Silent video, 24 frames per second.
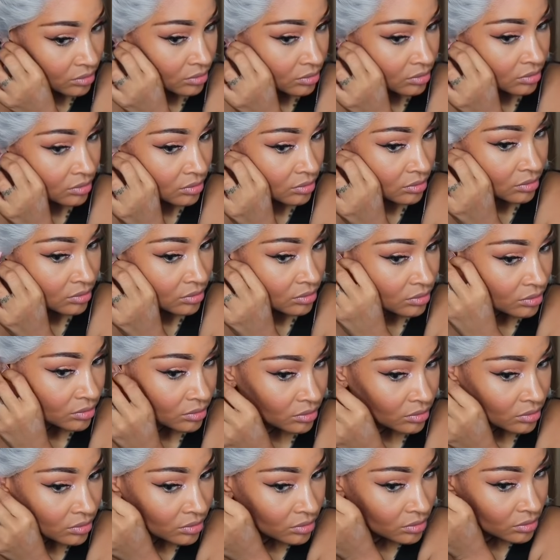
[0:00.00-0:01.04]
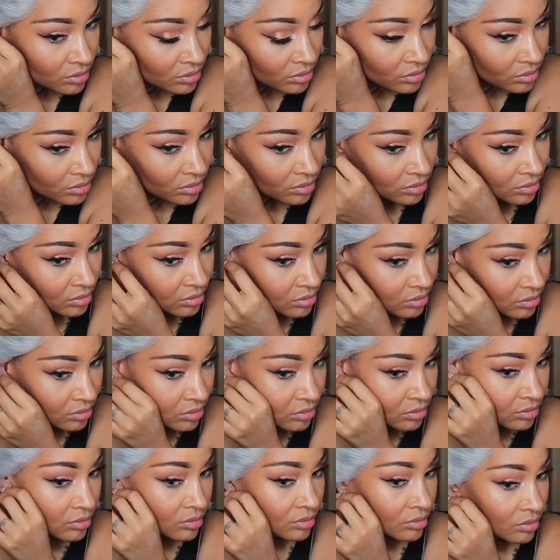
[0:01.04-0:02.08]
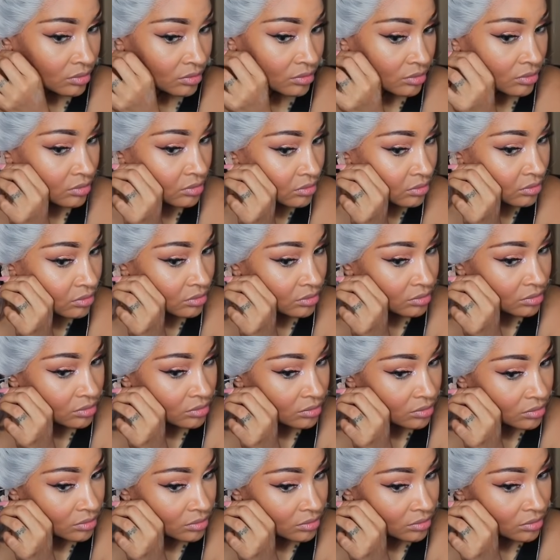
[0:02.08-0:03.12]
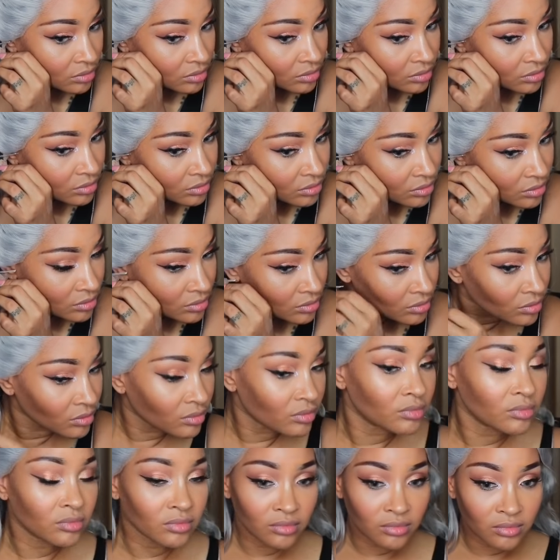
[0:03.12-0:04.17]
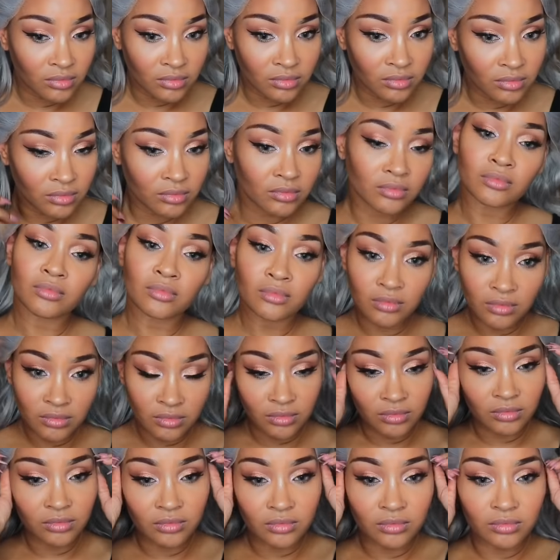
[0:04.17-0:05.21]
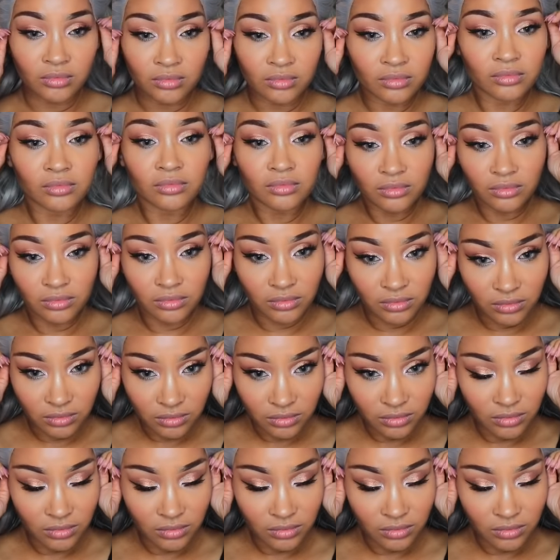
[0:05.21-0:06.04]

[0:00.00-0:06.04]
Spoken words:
(silence)